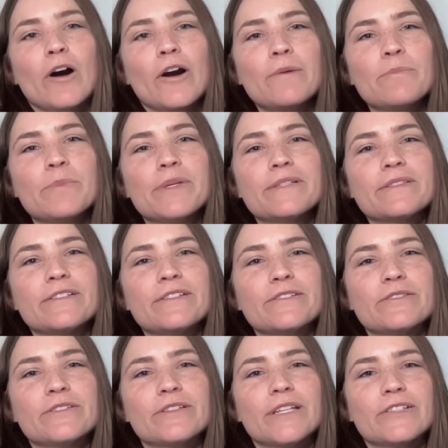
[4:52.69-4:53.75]
Our
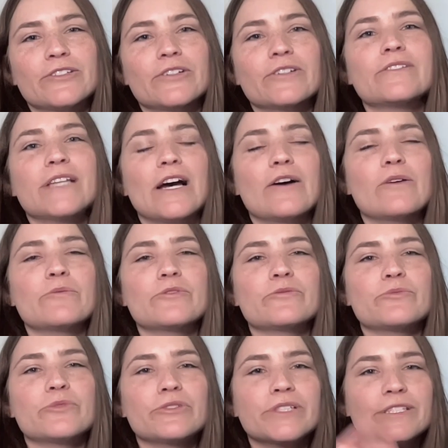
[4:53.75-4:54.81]
business, it turns out, was
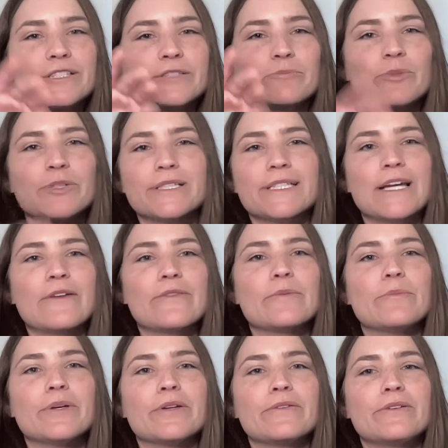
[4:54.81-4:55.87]
really split down the
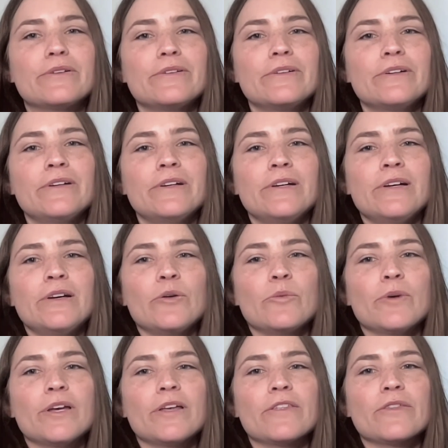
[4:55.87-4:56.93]
middle.
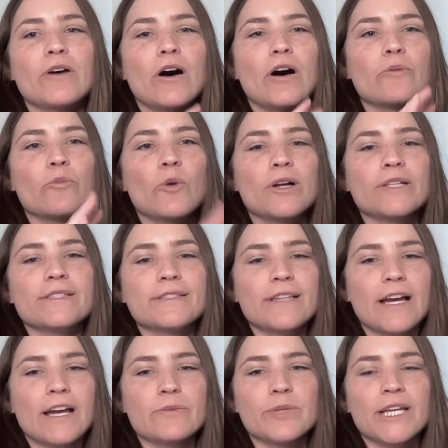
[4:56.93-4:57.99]
with, on one
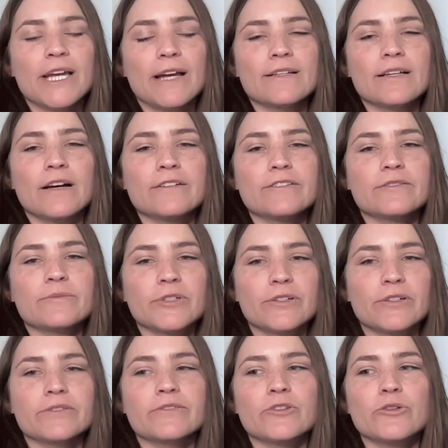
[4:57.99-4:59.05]
side, we had
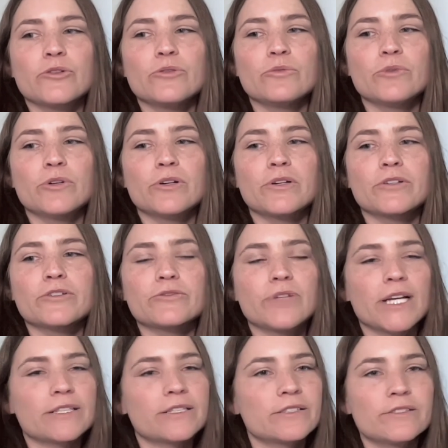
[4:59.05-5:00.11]
customers who were
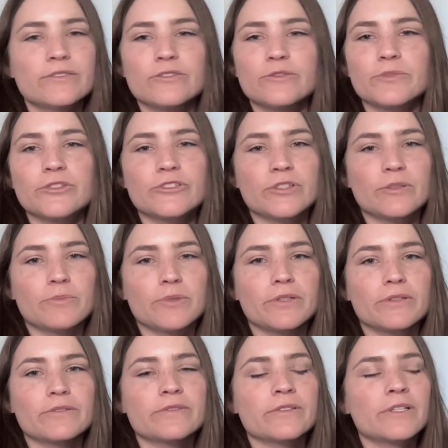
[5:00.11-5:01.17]
direct-to-consumer
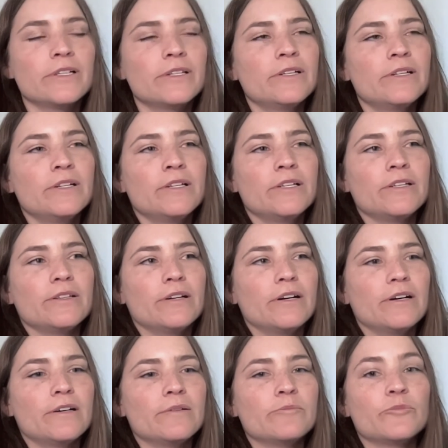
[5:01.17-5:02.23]
shippers,
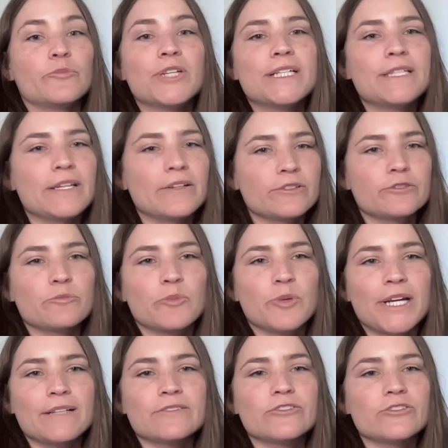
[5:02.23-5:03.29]
retailers,
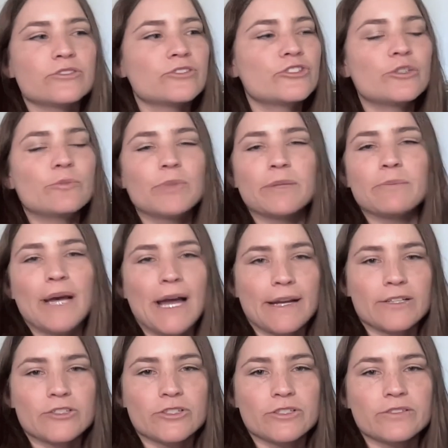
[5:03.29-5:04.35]
brands just shipping
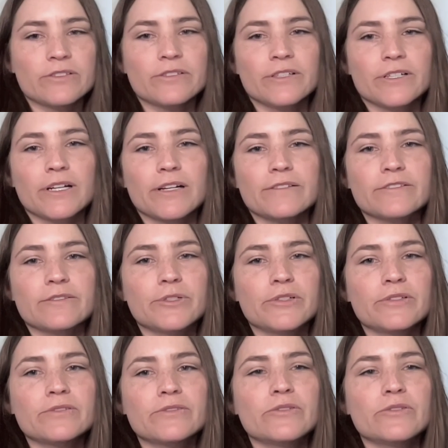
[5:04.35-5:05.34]
packages to their customers